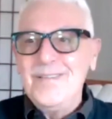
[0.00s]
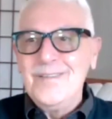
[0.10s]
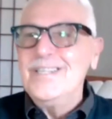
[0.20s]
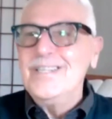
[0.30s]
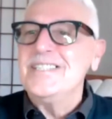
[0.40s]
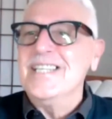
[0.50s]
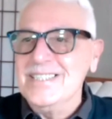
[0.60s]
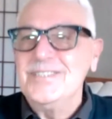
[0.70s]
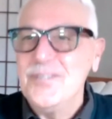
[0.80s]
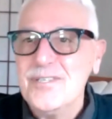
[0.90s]
listening
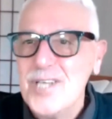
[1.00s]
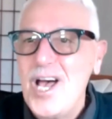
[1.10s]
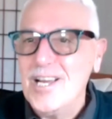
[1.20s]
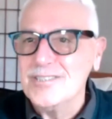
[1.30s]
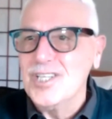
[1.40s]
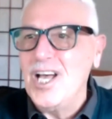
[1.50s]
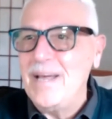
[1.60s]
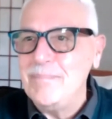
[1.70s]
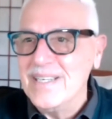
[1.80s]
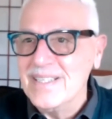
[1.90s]
to this hard
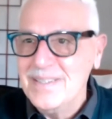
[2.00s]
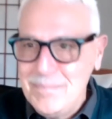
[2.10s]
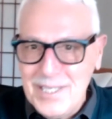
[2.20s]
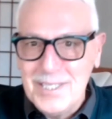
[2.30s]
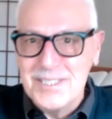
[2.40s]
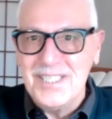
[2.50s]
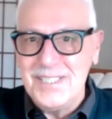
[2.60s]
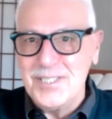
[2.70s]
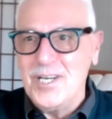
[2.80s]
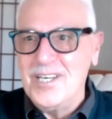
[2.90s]
topic, because it
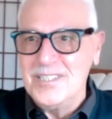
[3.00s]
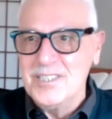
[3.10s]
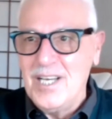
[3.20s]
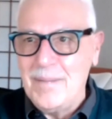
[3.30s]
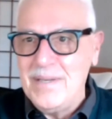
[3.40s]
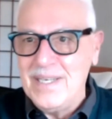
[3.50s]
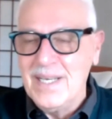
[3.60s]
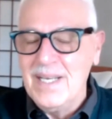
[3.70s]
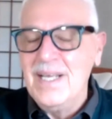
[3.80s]
is a hard topic.